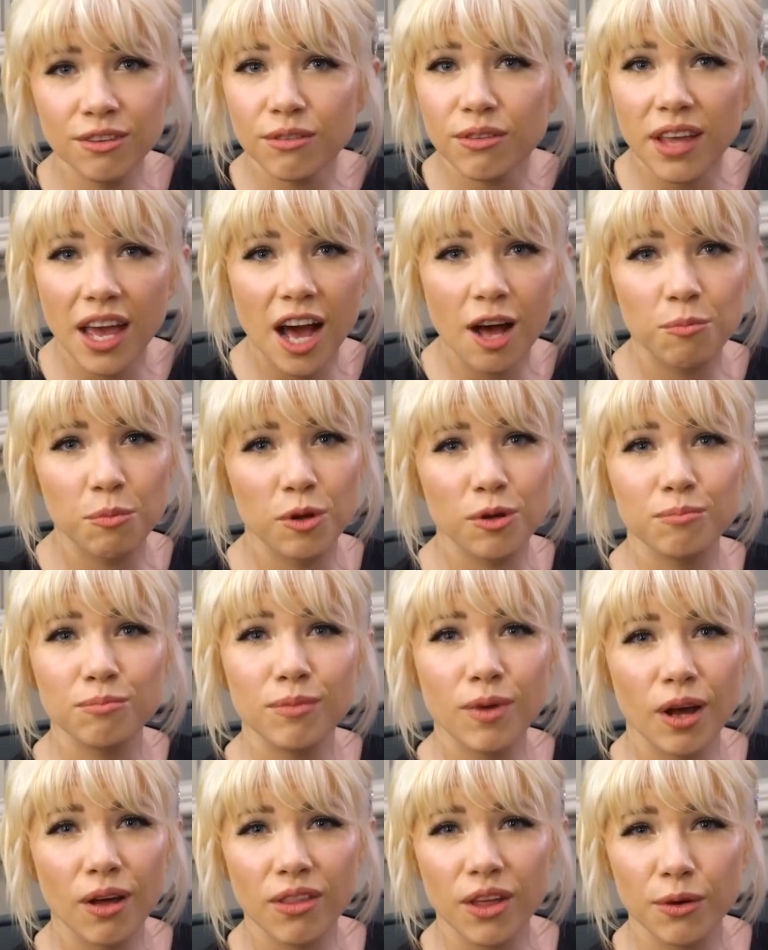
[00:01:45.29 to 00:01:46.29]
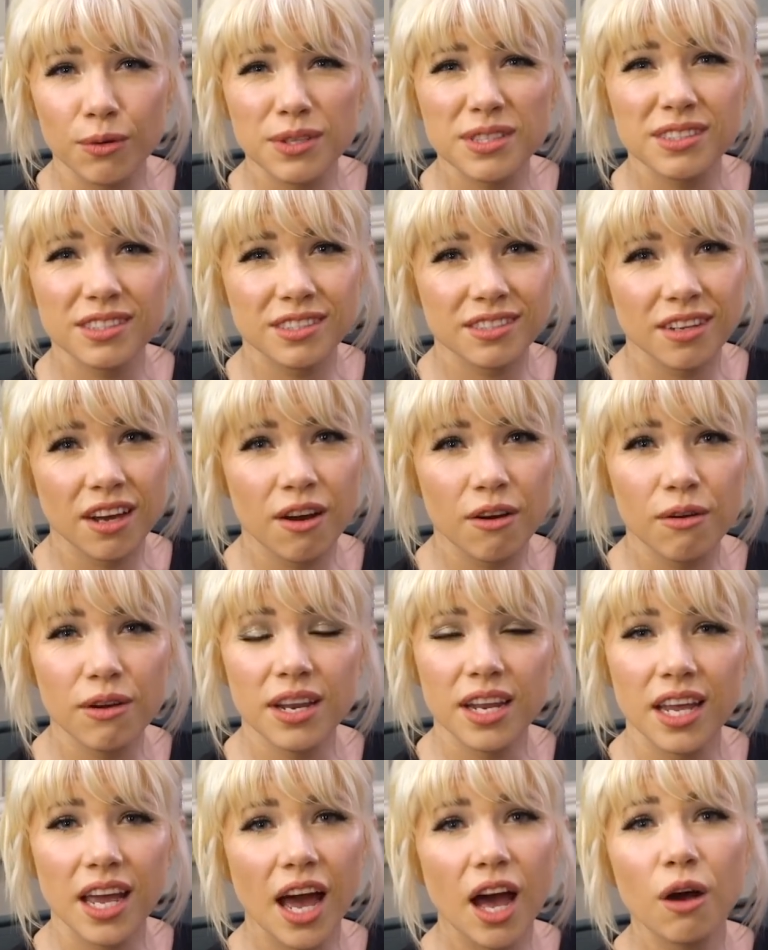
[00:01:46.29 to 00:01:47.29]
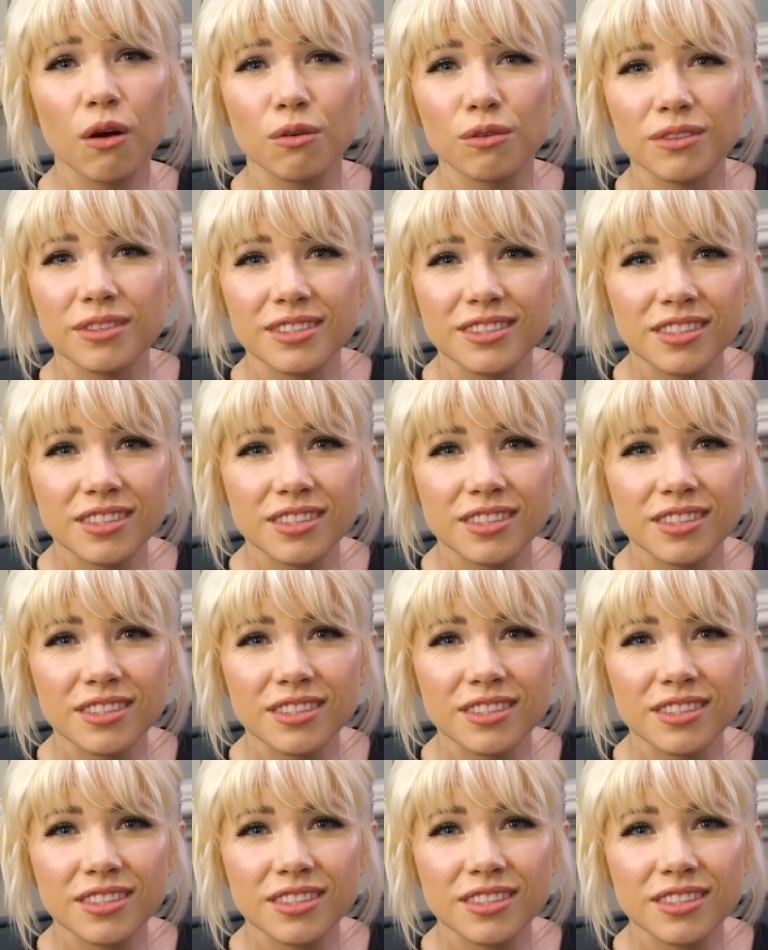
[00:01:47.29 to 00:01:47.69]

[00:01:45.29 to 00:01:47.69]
you the album, although it's already out,